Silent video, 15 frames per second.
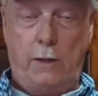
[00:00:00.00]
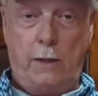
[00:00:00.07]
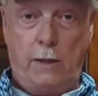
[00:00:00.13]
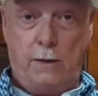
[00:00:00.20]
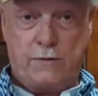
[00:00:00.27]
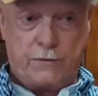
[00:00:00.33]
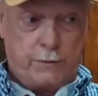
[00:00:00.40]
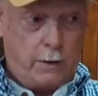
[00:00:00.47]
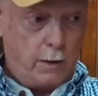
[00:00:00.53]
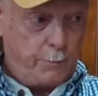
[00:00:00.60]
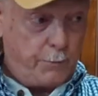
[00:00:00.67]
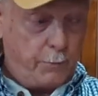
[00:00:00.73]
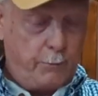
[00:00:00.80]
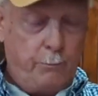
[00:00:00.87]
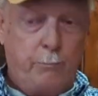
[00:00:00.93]
They had set
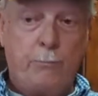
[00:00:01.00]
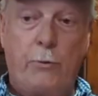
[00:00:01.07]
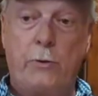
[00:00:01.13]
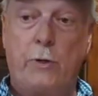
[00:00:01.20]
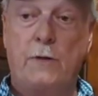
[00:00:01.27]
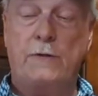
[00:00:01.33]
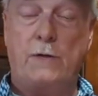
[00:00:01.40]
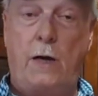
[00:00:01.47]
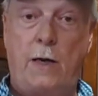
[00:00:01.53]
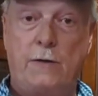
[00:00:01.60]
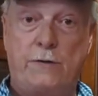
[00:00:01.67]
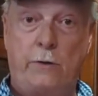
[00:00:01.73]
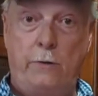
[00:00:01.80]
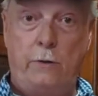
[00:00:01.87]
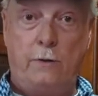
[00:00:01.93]
up a pretty good
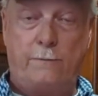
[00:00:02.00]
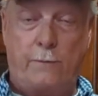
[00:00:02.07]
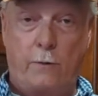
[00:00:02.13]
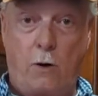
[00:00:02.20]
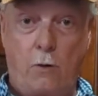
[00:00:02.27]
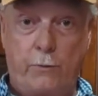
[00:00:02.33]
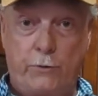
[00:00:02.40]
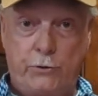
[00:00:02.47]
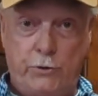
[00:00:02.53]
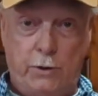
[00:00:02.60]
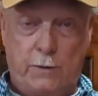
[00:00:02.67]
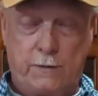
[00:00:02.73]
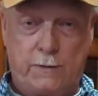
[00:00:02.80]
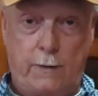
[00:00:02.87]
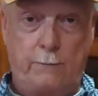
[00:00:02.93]
size area for all the
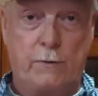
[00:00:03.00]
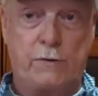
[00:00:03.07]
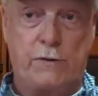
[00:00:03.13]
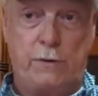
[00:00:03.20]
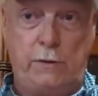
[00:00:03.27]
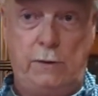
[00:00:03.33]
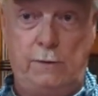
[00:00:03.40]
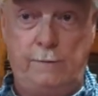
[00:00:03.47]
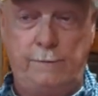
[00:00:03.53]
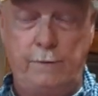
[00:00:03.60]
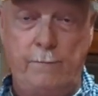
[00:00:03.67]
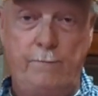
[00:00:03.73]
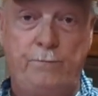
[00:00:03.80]
chicks they received.